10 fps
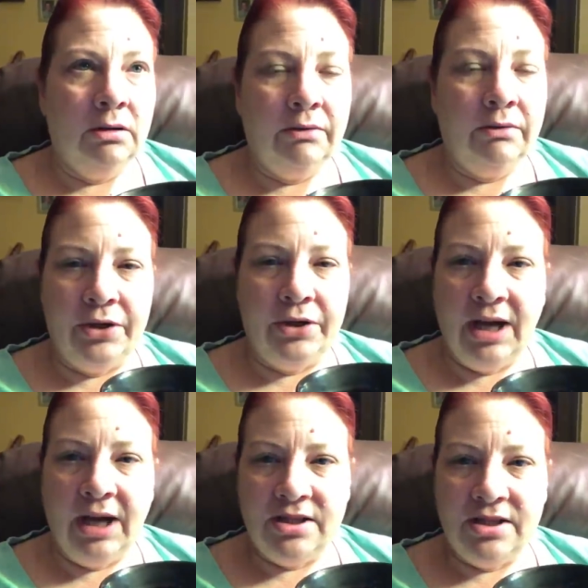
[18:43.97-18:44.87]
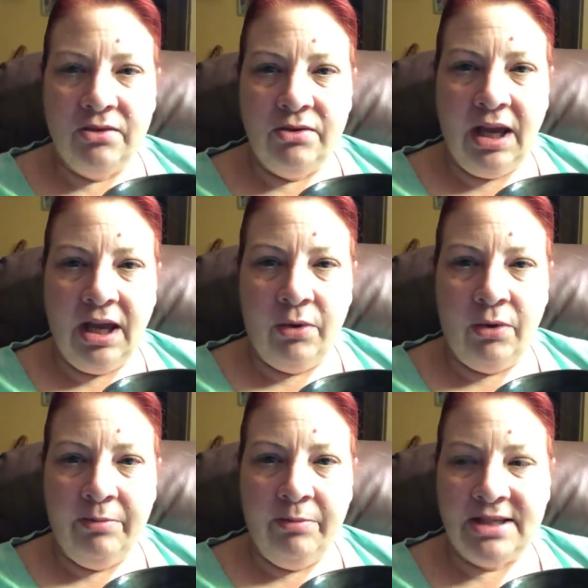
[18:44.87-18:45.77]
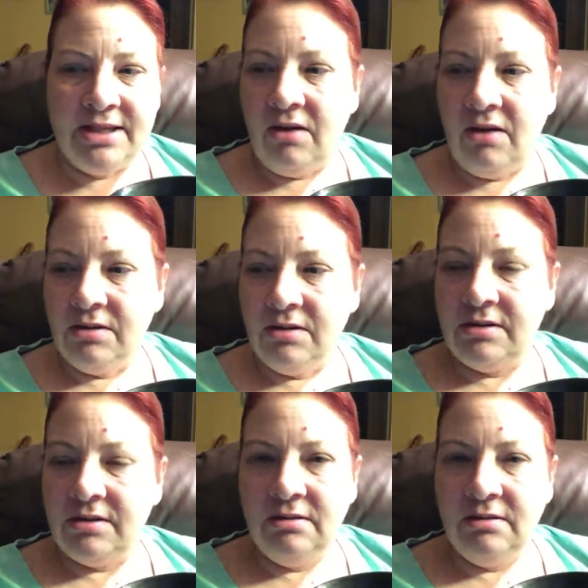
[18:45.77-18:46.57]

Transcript: for you guys in the UK, where do you buy towels?